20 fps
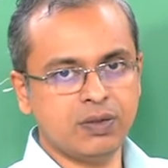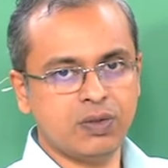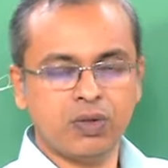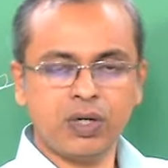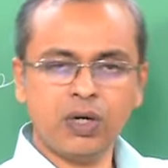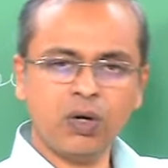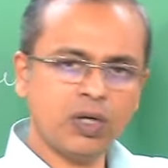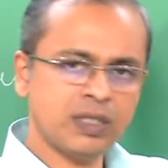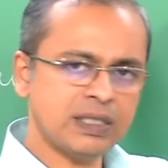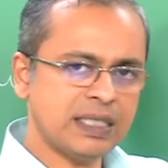
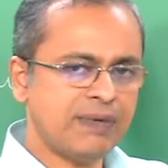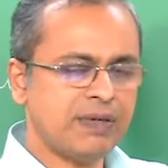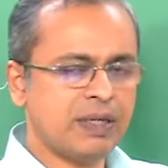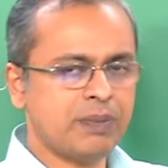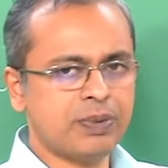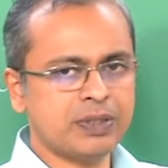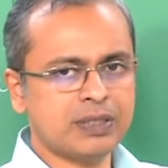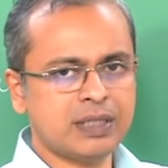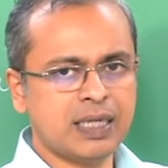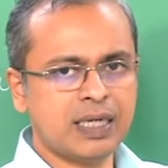okay, or
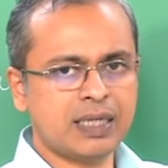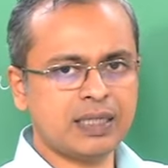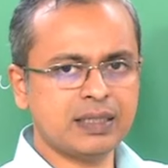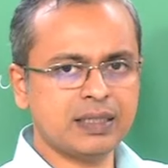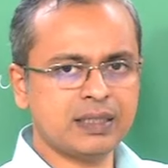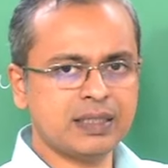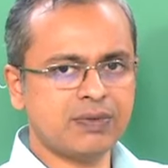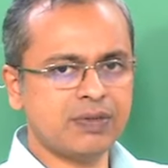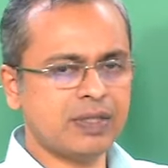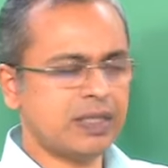70% RH
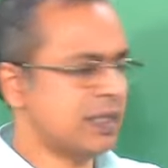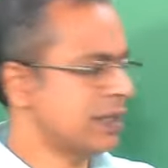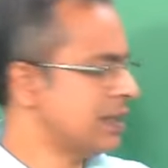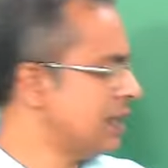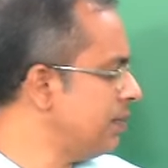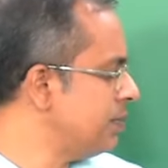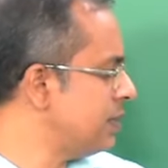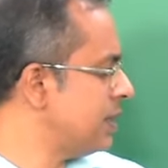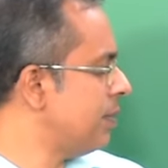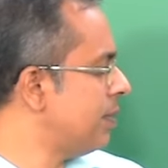at 70 degrees,
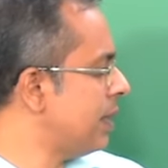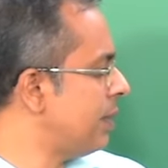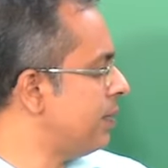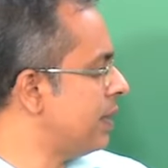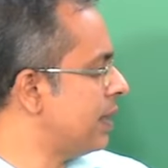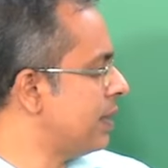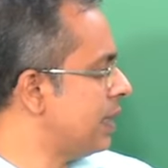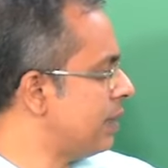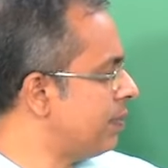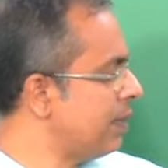some
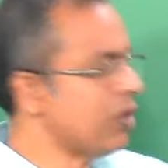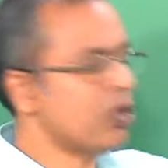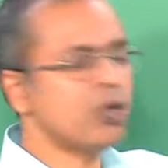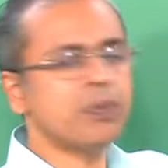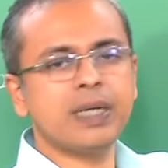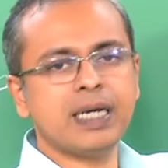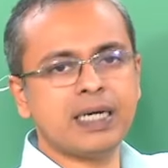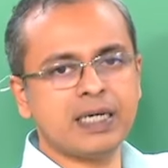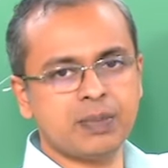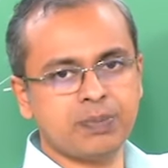number, it may
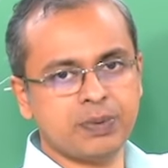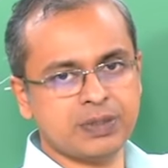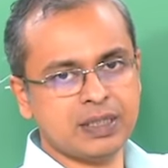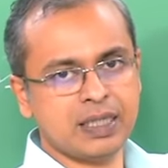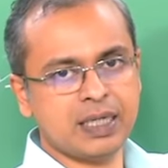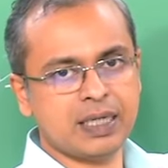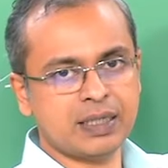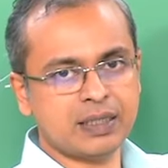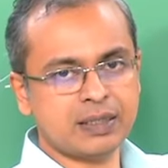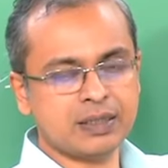not be
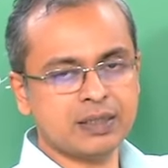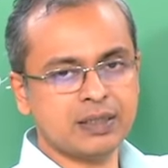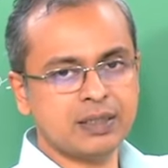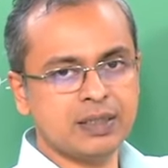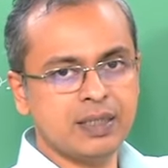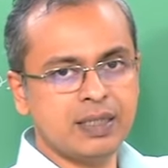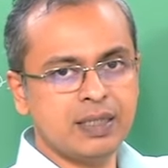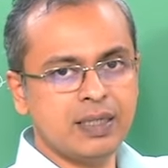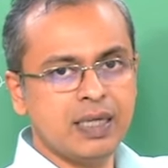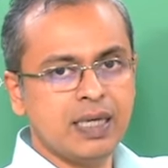100% RH.
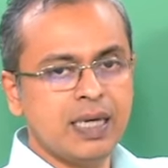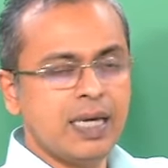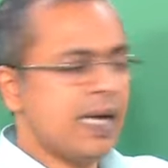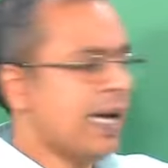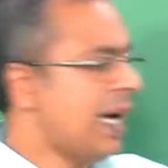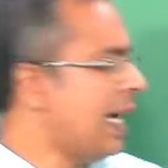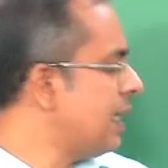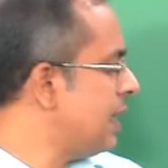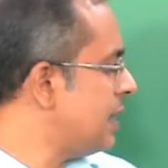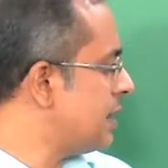
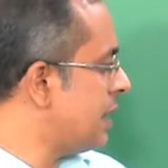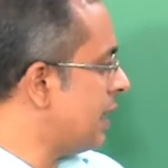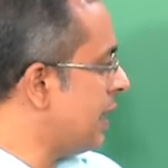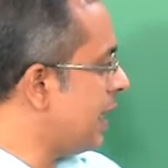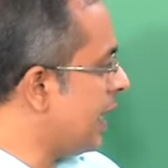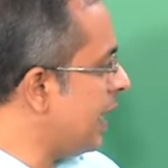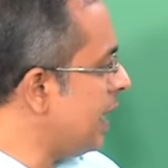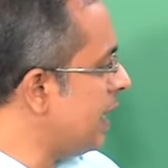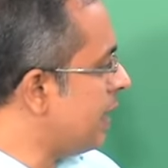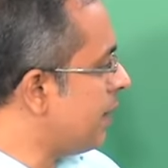And it is
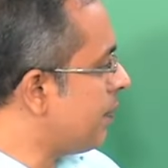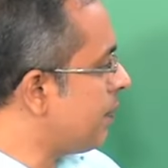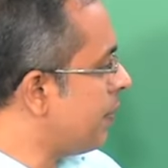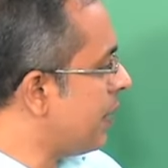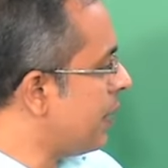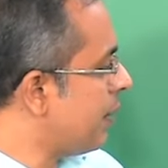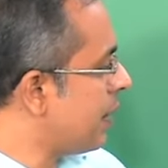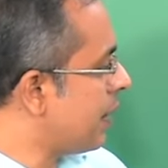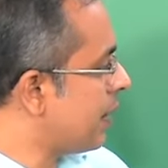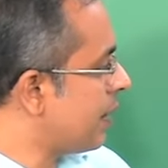again
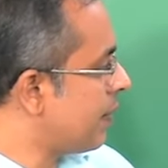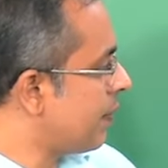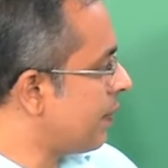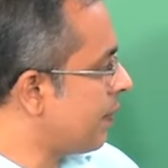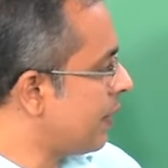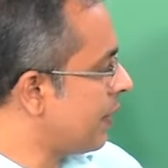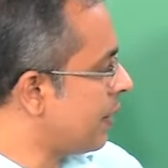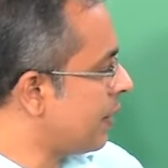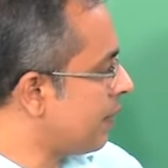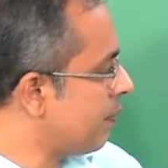
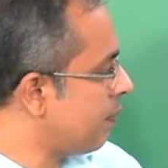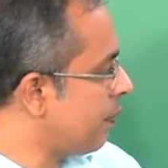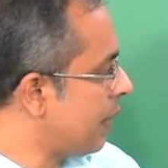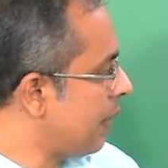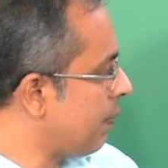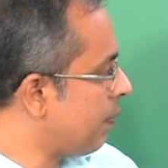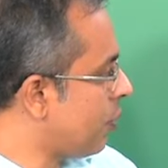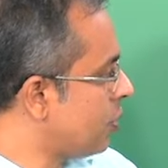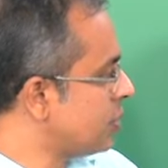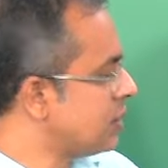
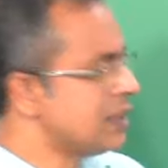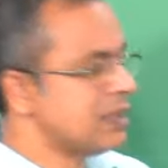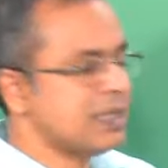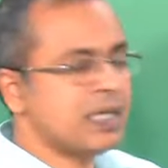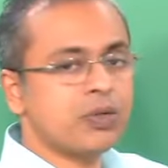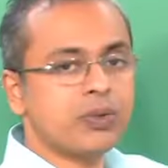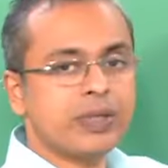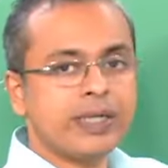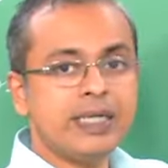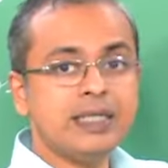a process
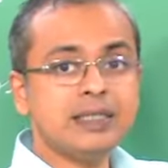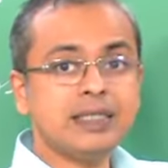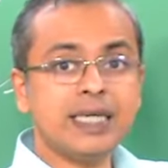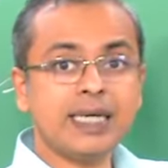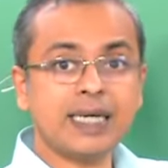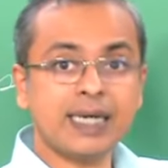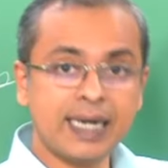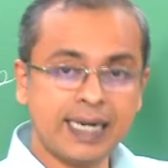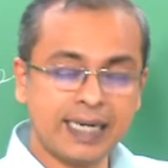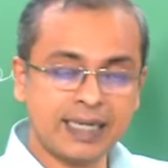that you can easily
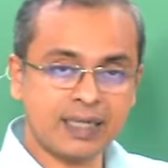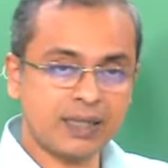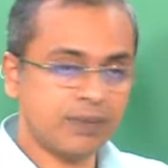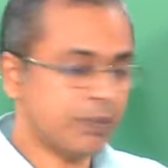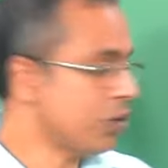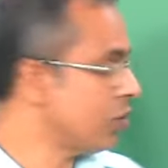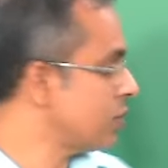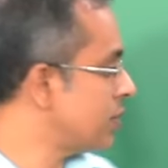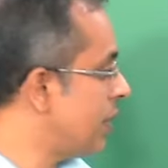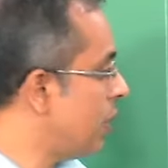correct,
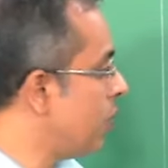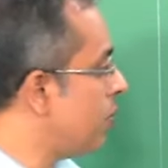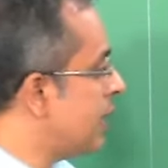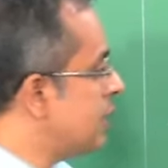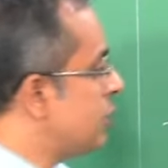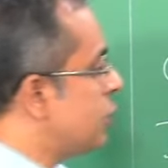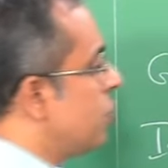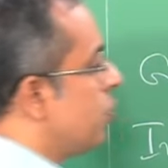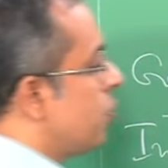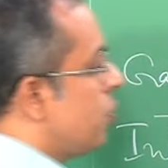because now
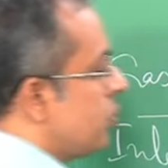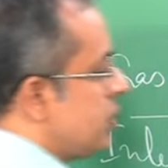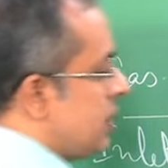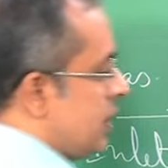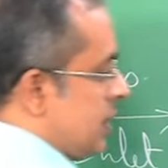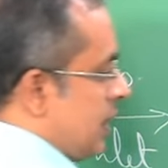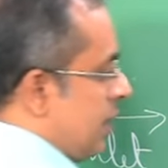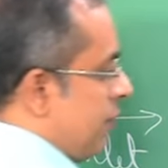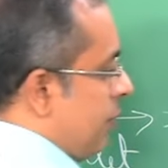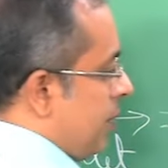once you know
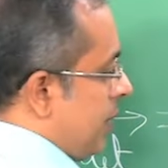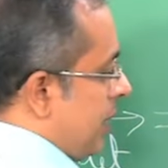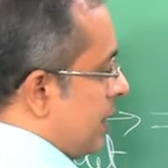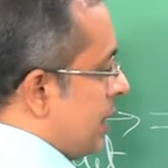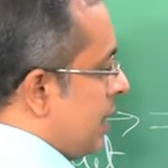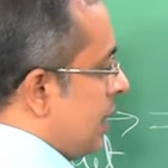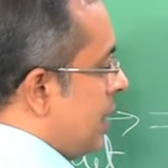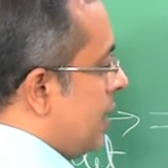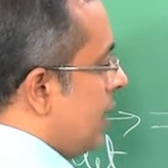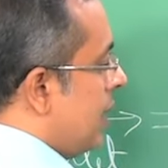this
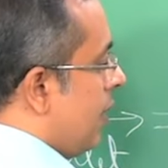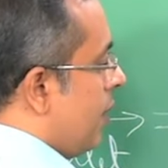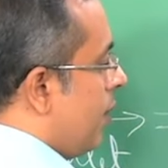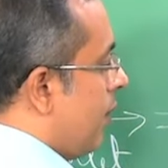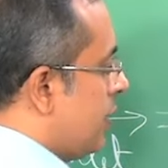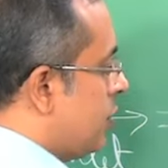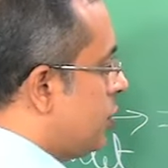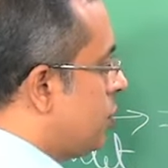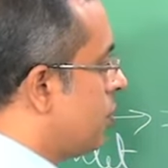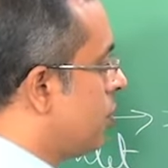information,
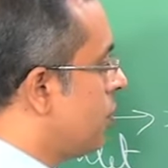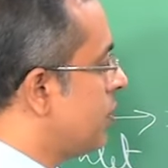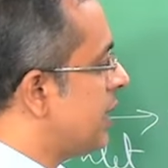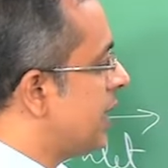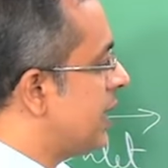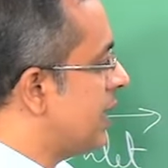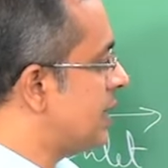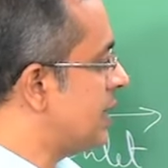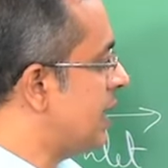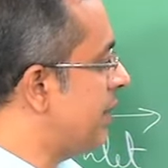once you know
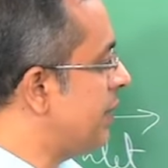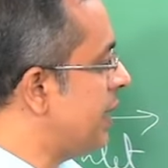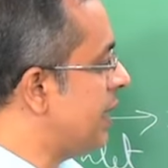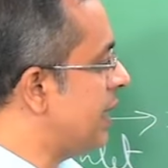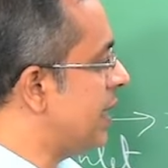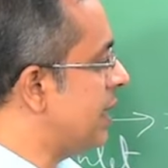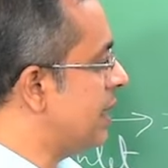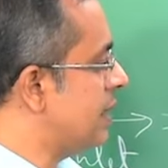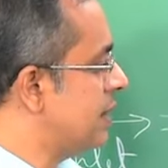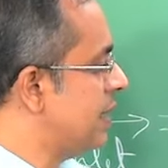that at 70
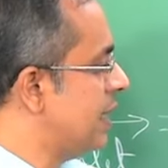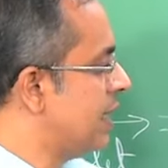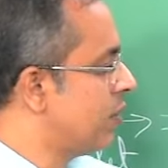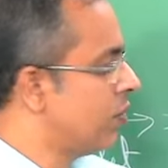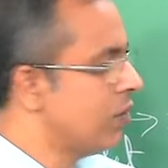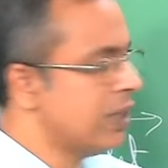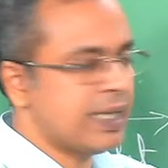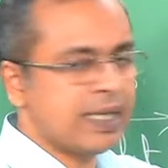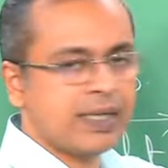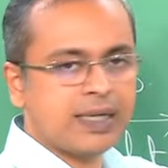degrees C it
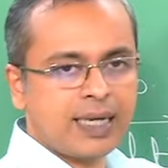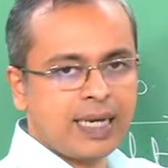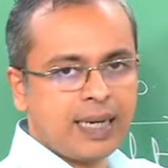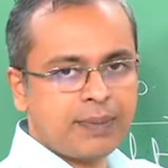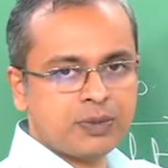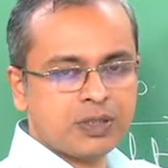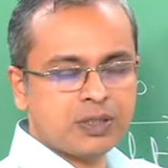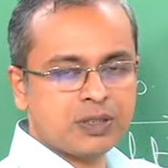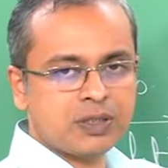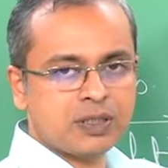only
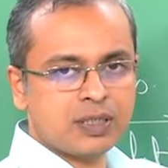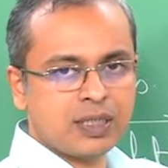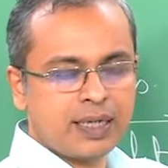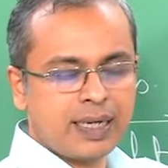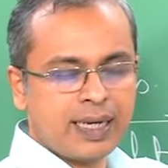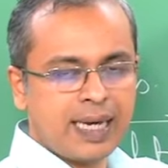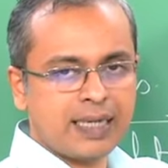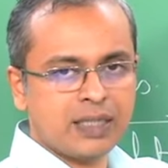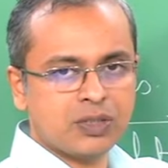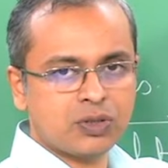
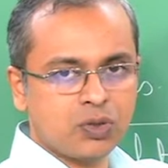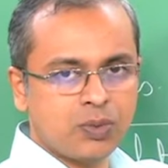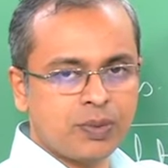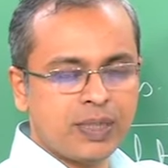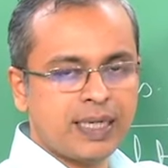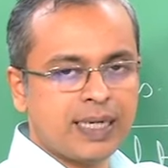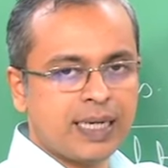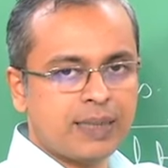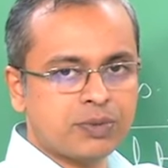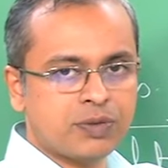carries so
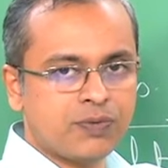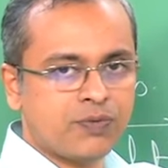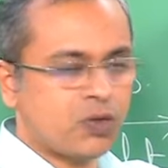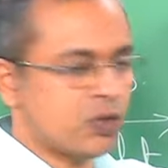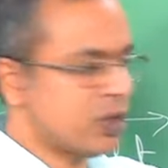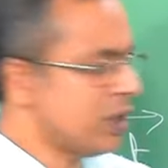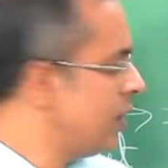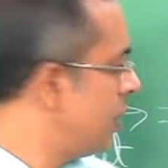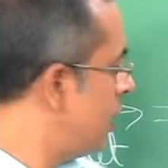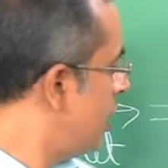many grams of
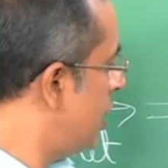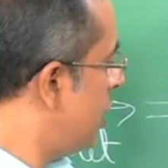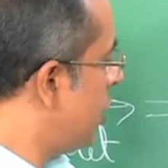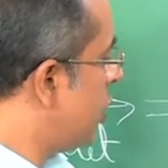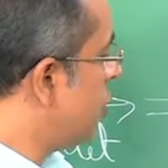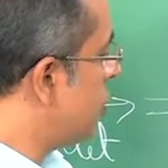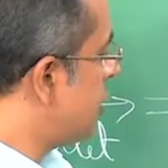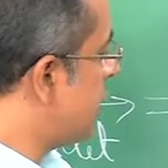water, you